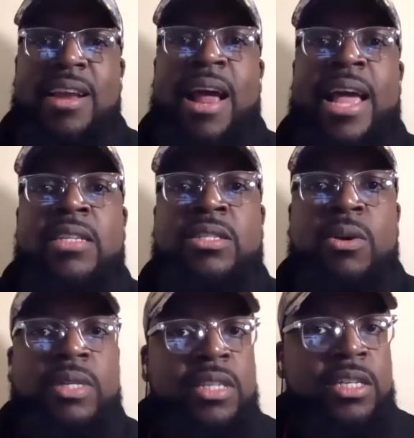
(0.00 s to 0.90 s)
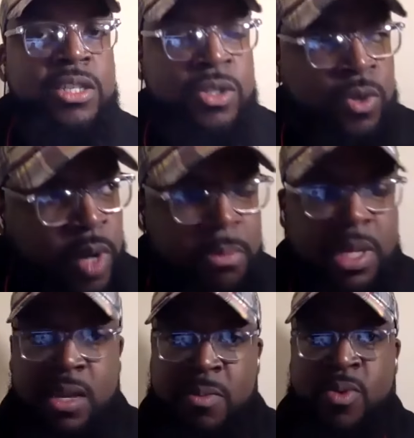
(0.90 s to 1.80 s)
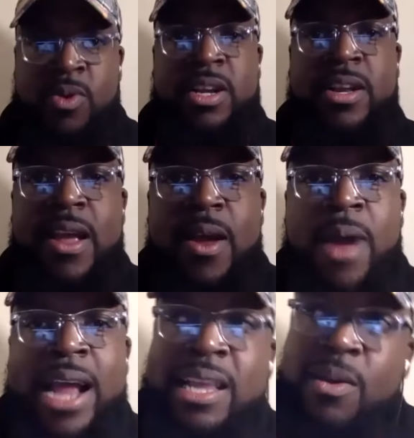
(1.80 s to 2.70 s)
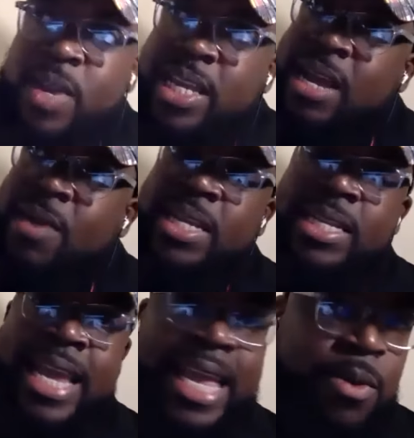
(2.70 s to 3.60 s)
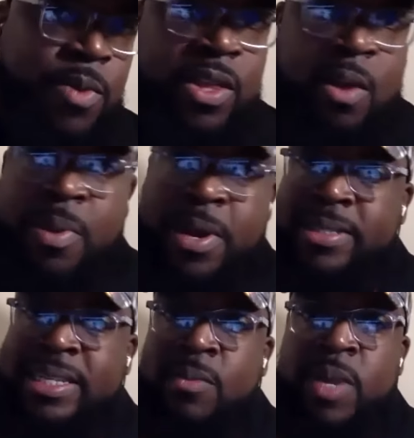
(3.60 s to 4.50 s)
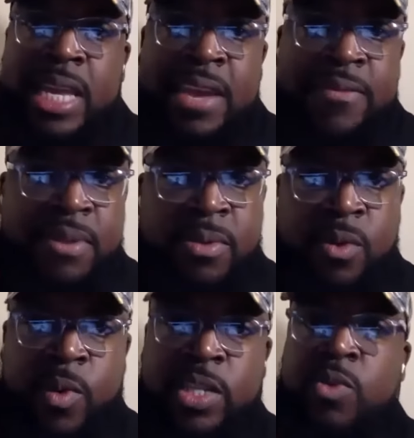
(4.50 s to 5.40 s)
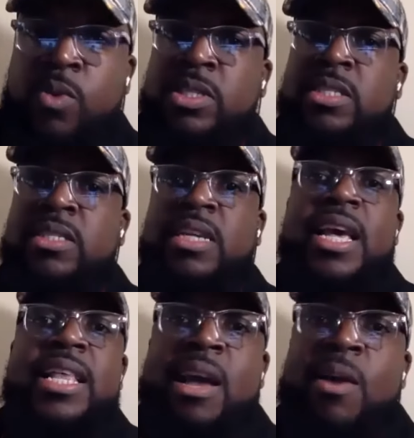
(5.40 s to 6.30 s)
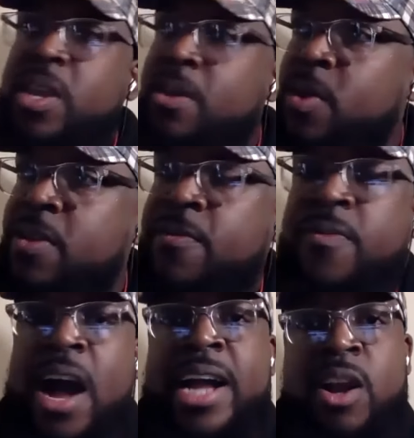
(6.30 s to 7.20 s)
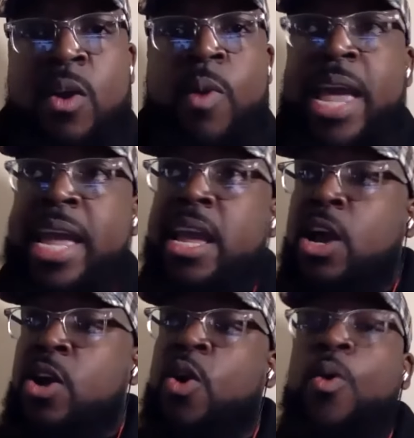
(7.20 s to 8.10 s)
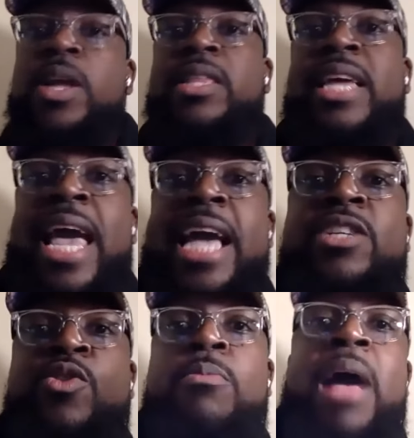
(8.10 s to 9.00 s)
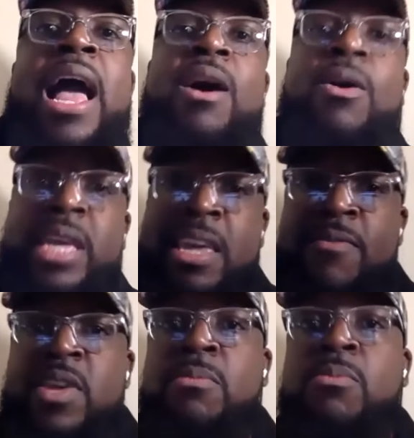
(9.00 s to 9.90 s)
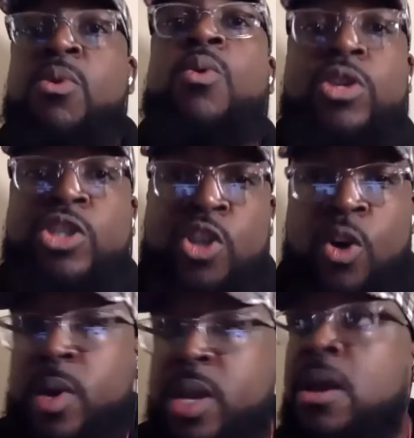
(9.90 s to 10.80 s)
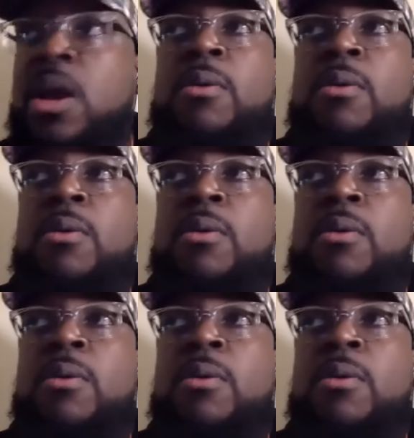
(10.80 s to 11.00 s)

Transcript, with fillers: right? Okay. And so it's extremely important right that we that we dig in with our parents that we give them the resources that we we find our way going the extra mile giving more showing